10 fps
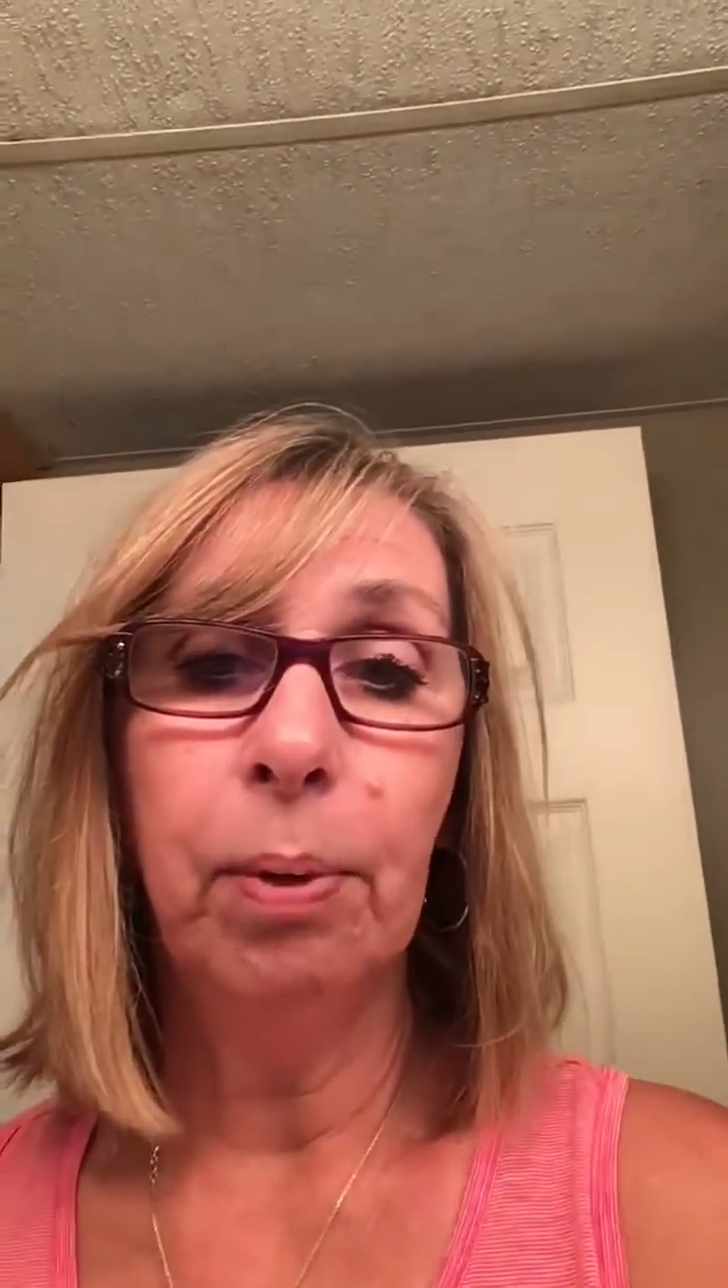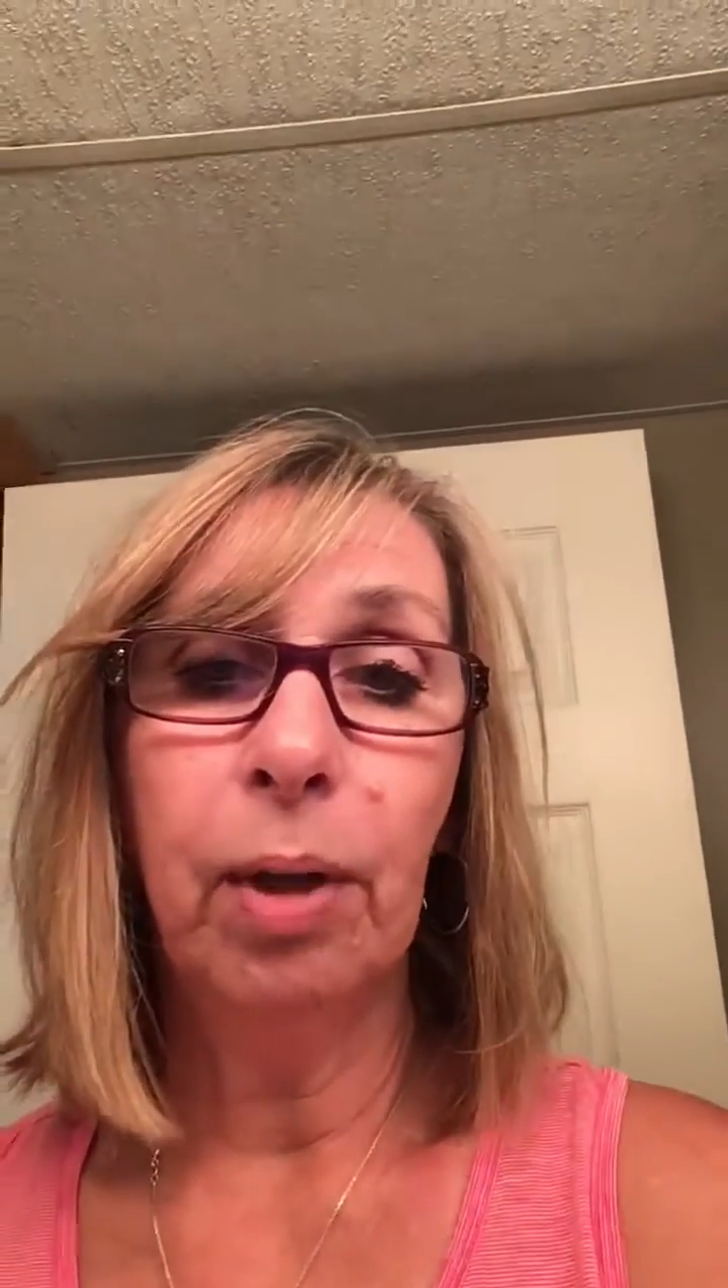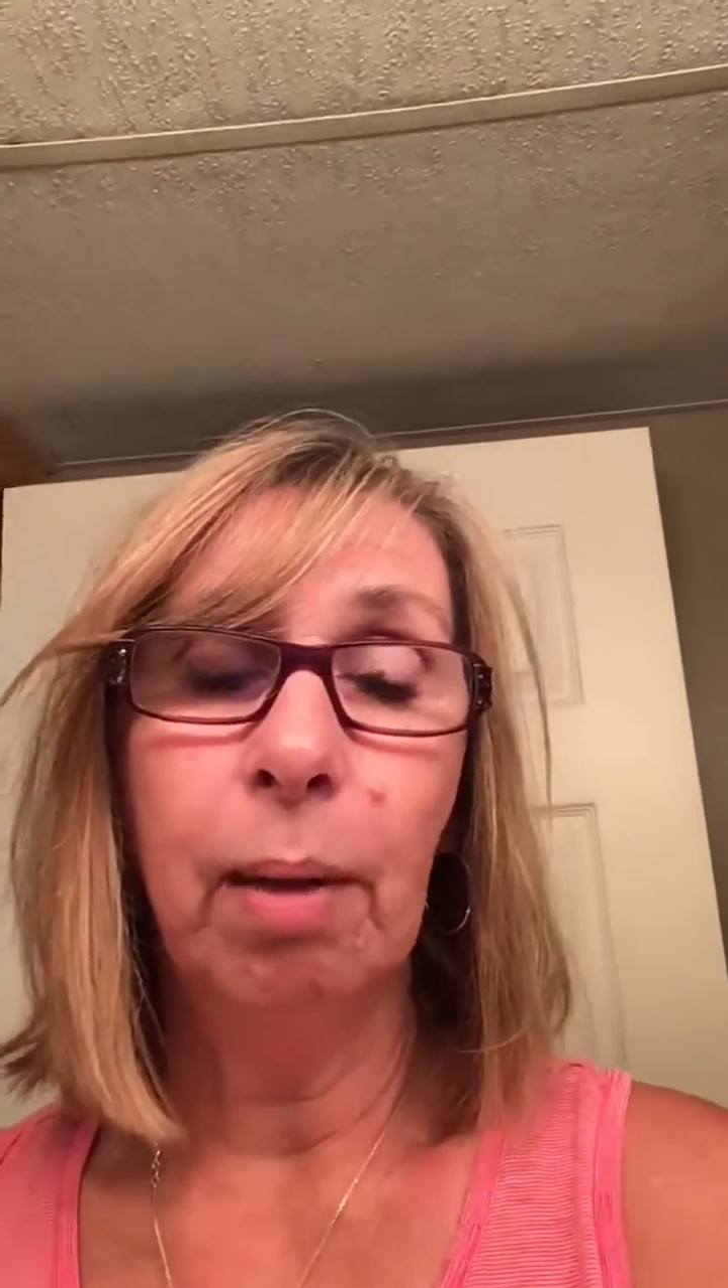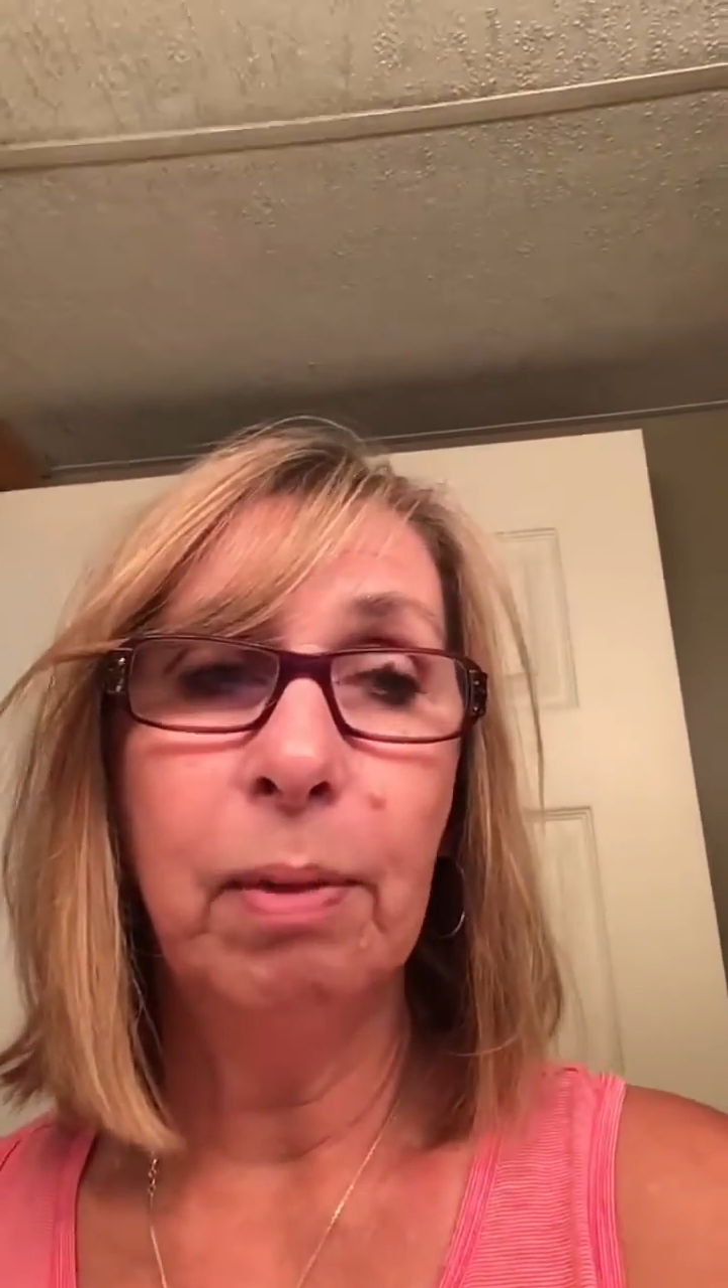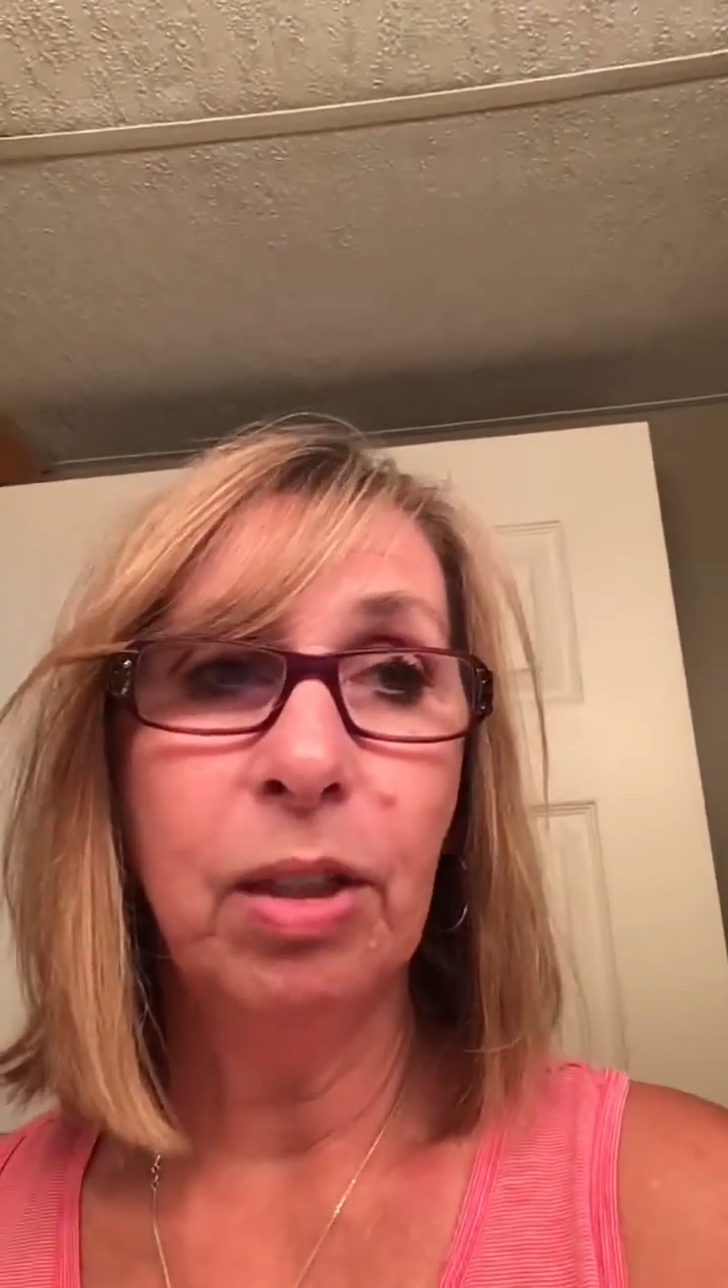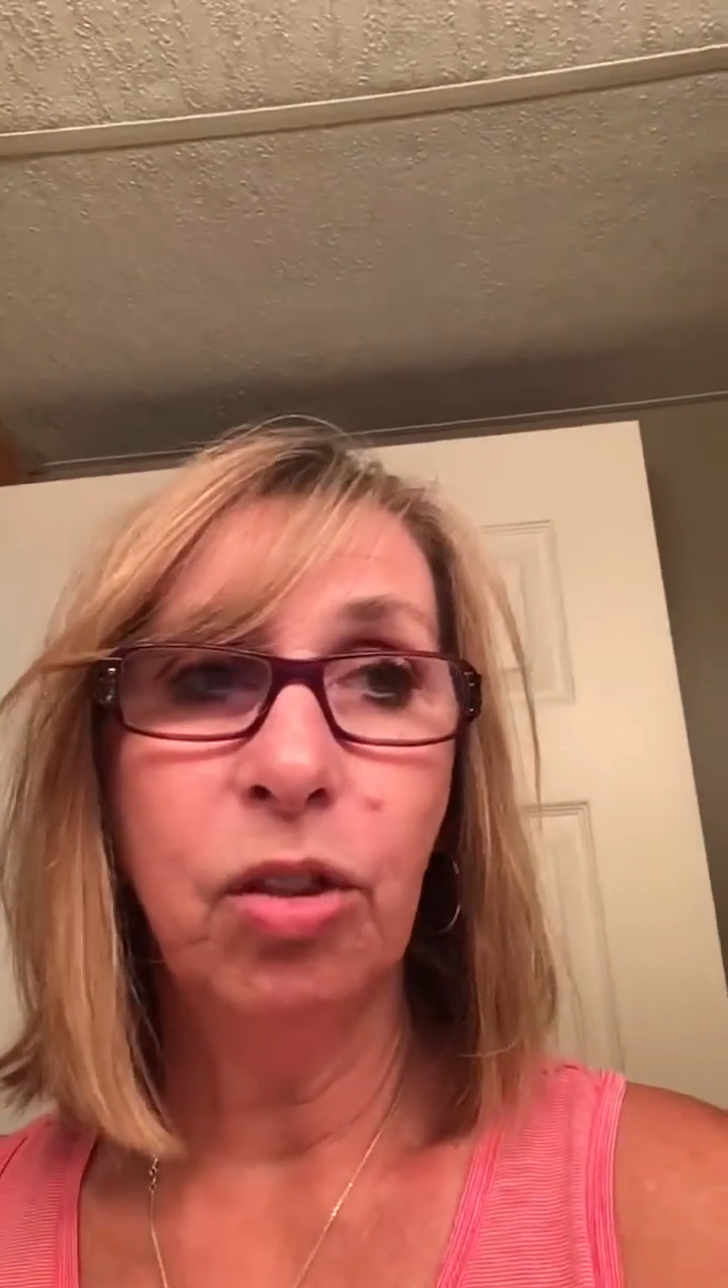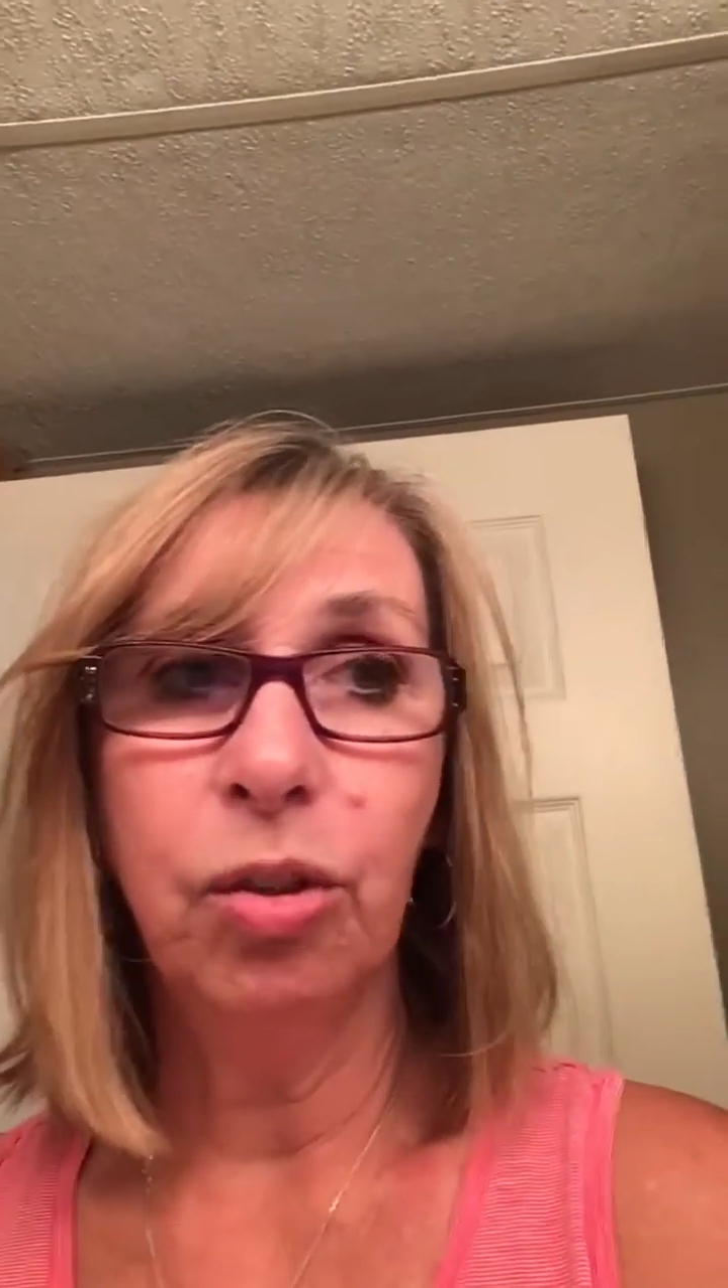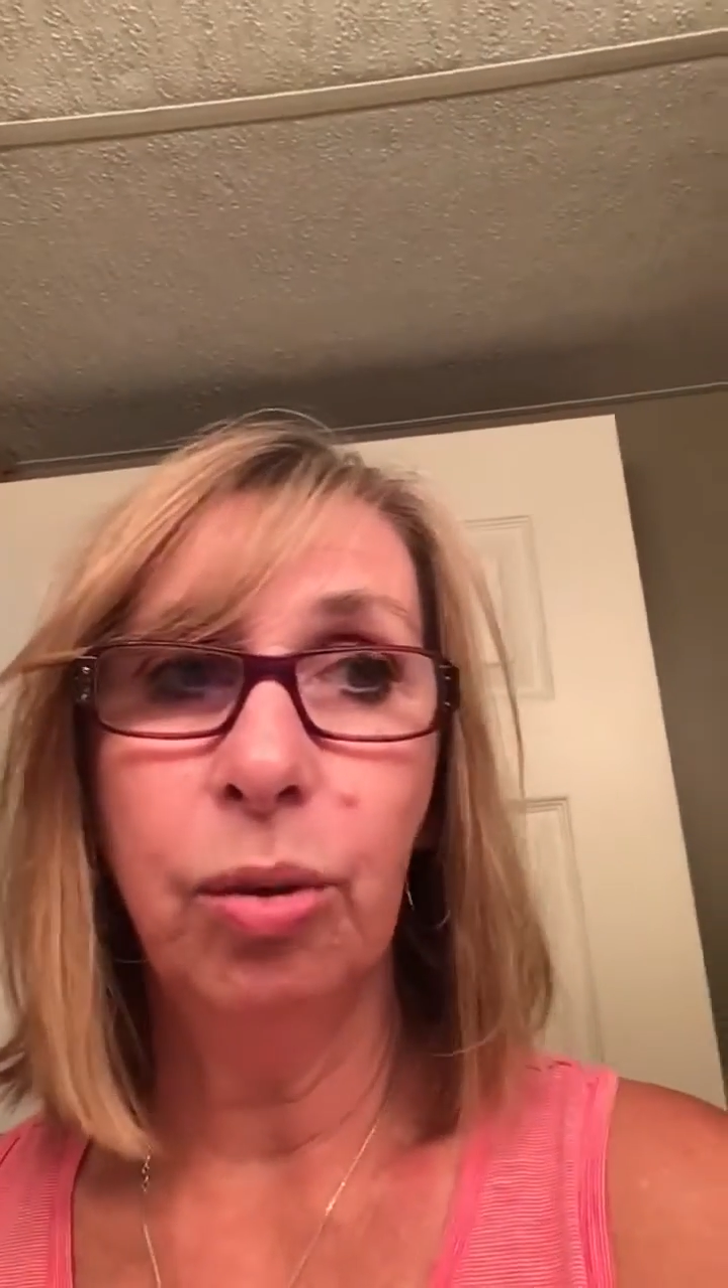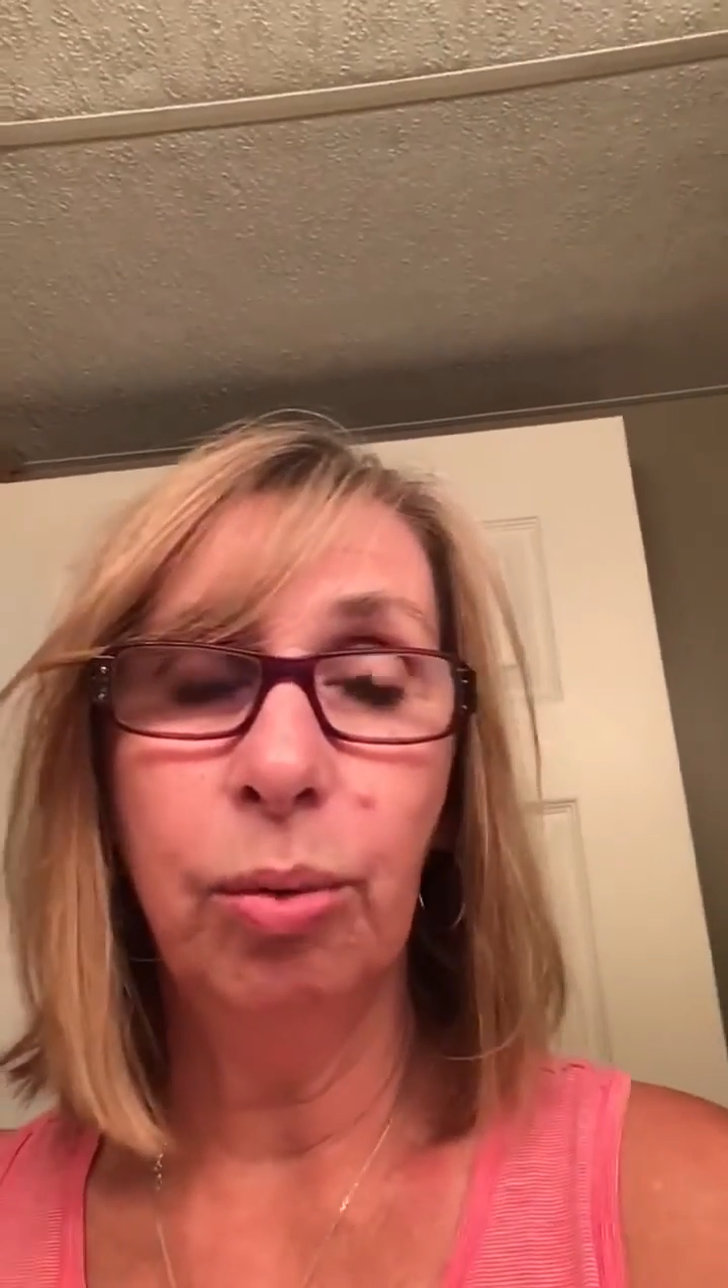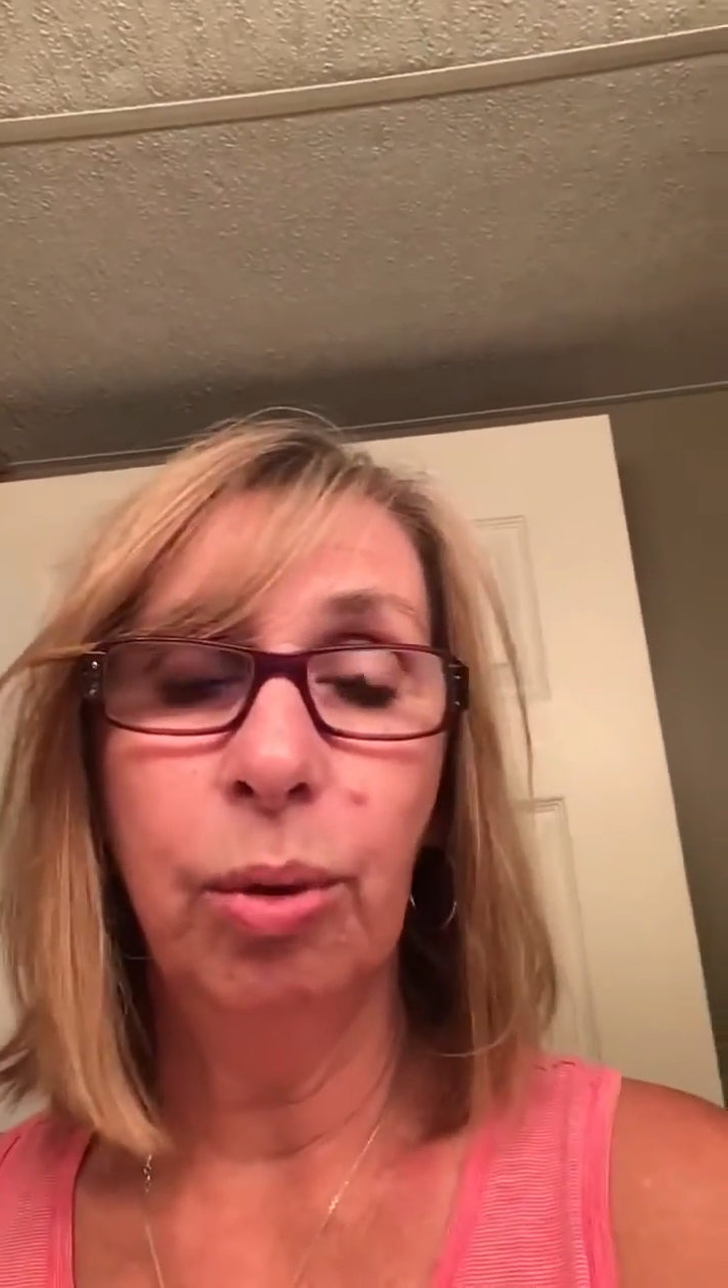come in
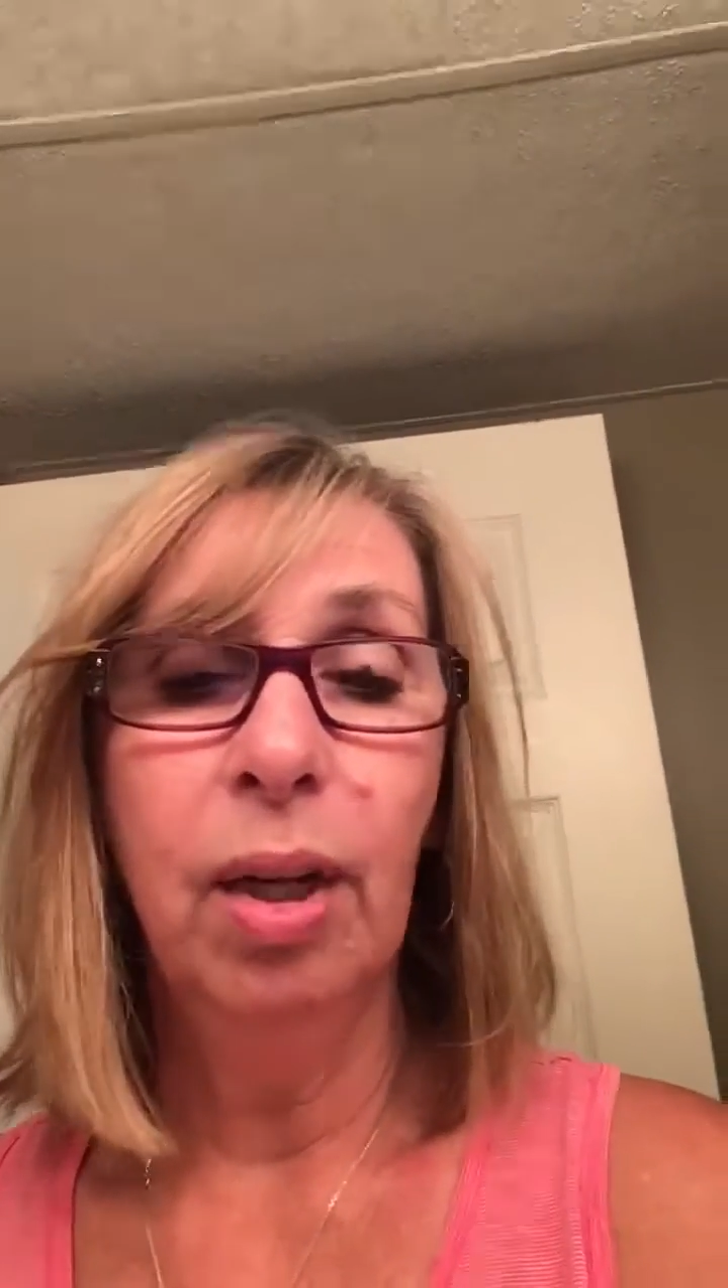to